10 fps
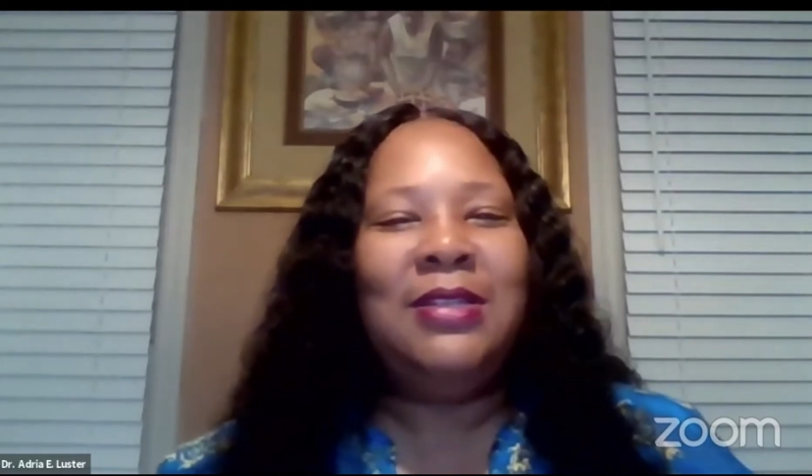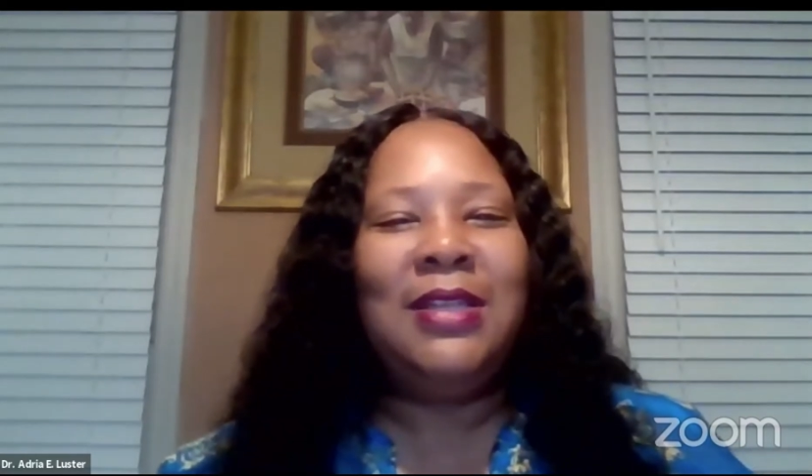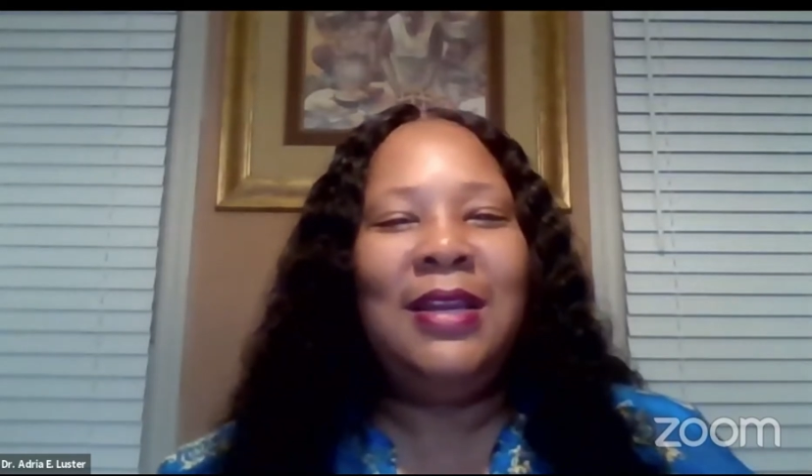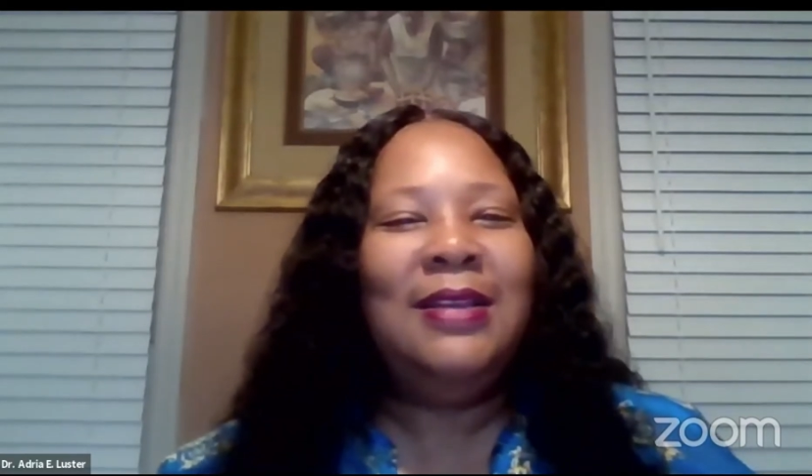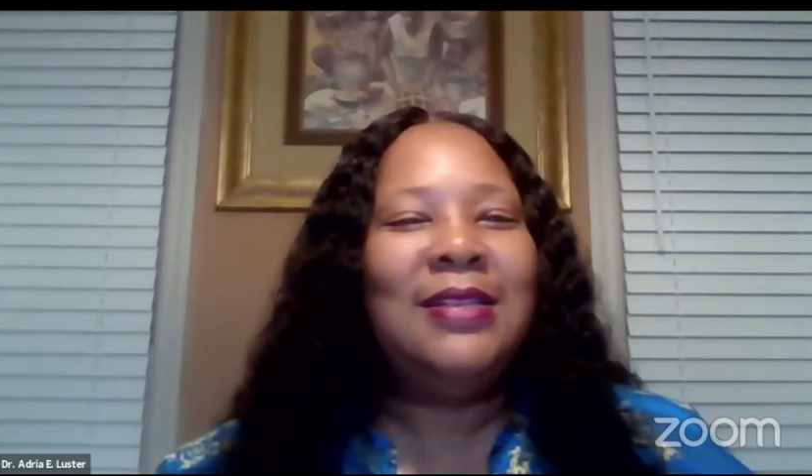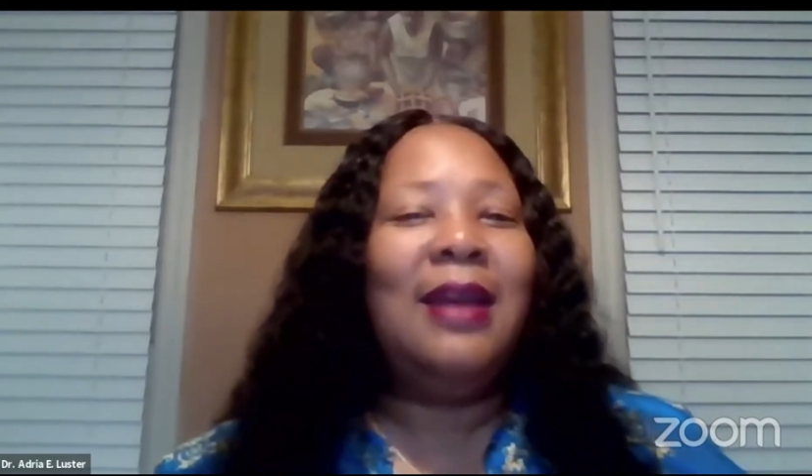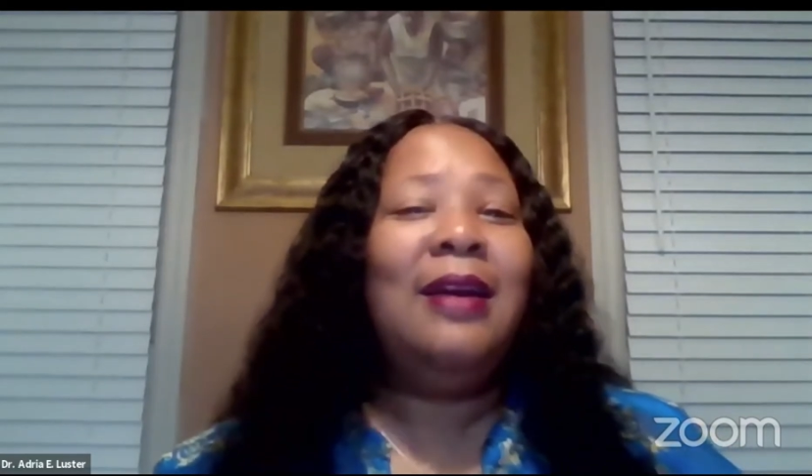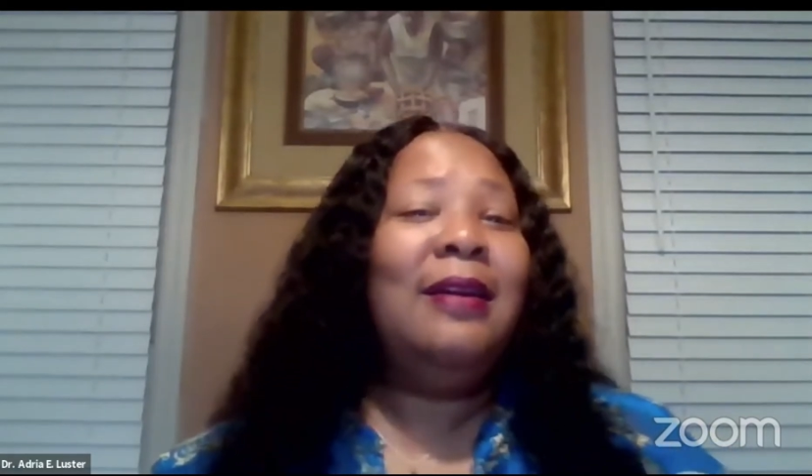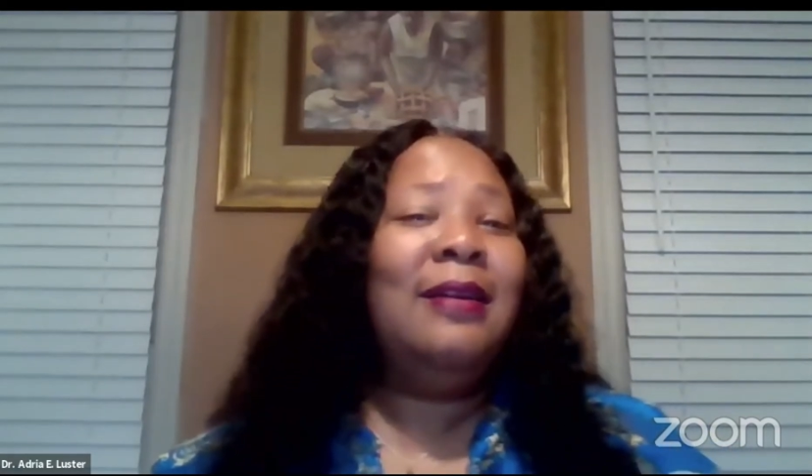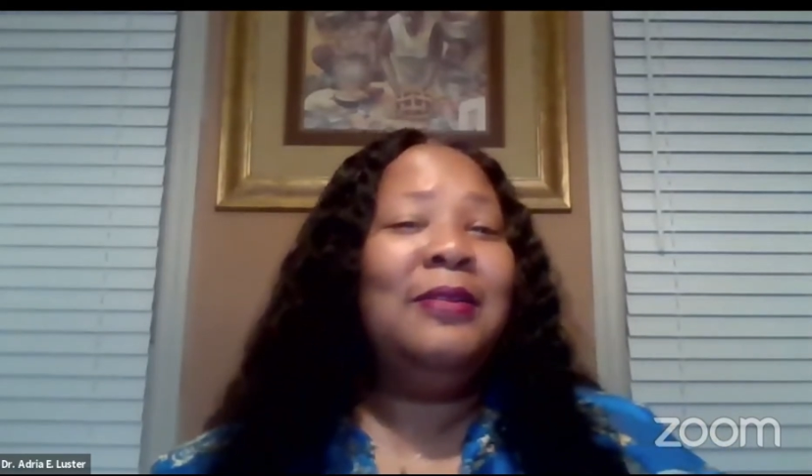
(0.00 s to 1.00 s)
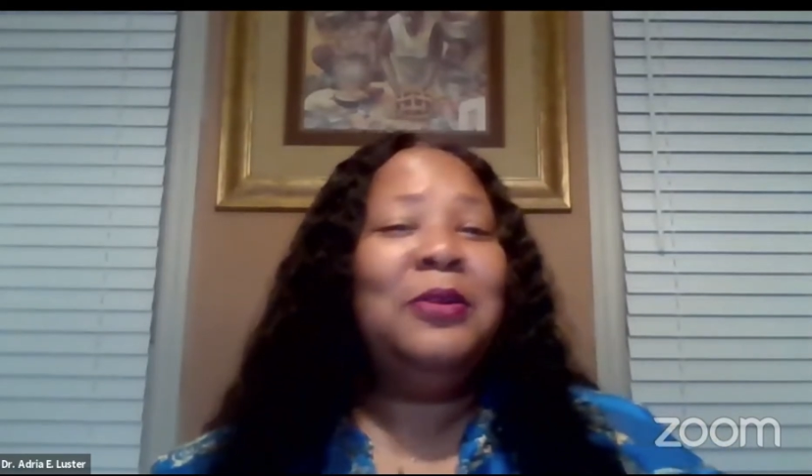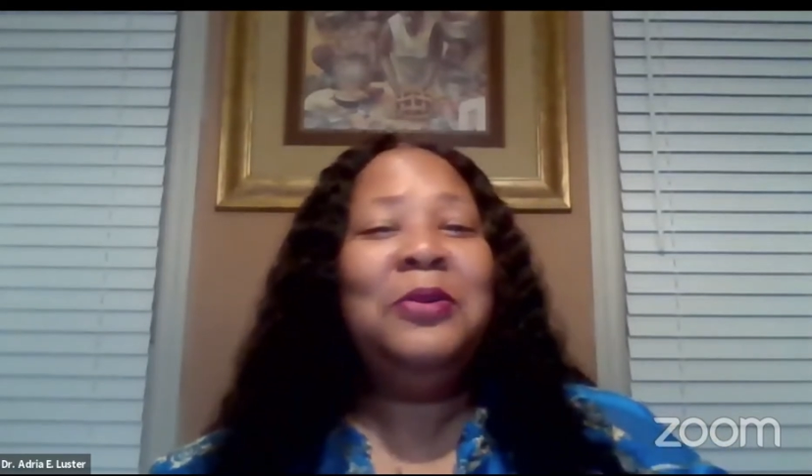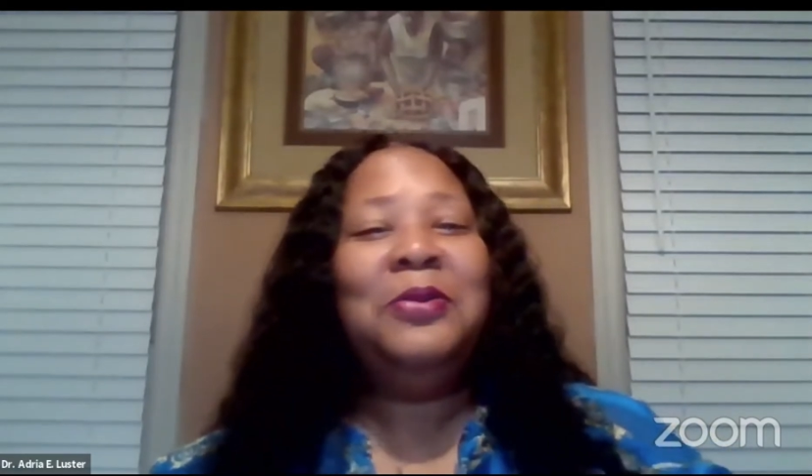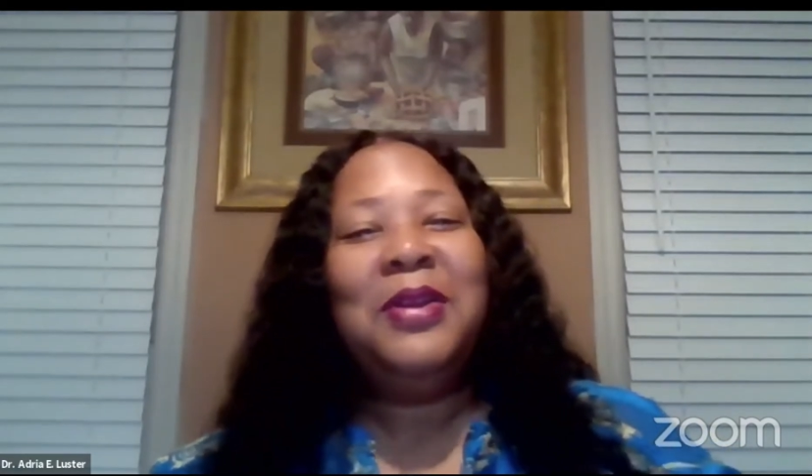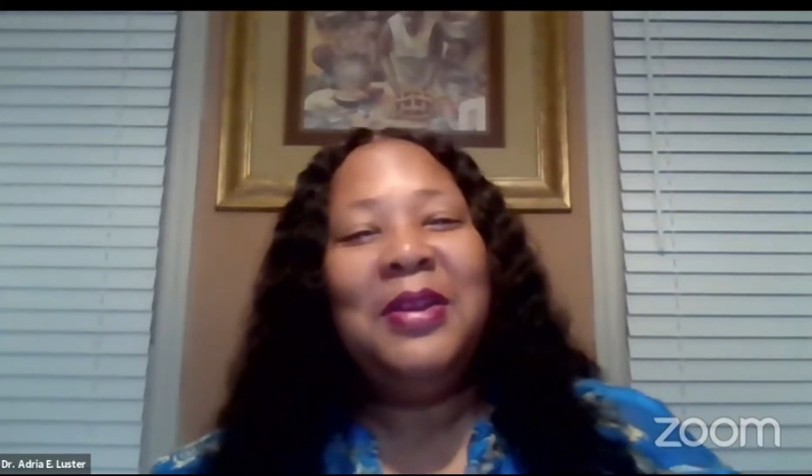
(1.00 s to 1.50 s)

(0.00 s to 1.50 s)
And he's like, "Oh, ooh,